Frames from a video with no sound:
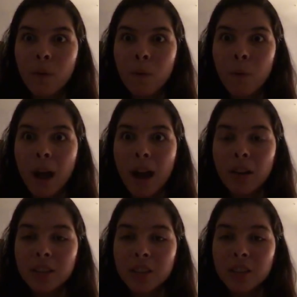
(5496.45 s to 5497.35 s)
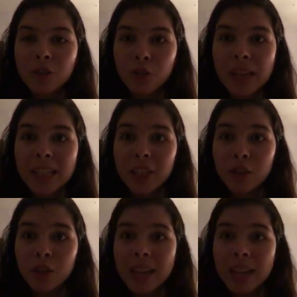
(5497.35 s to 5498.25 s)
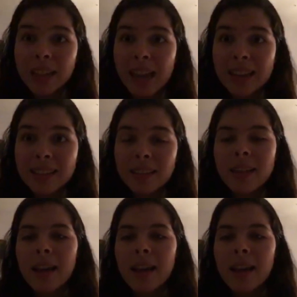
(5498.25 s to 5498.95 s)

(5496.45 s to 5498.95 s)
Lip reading: Wow, did you do that? Did you take classes?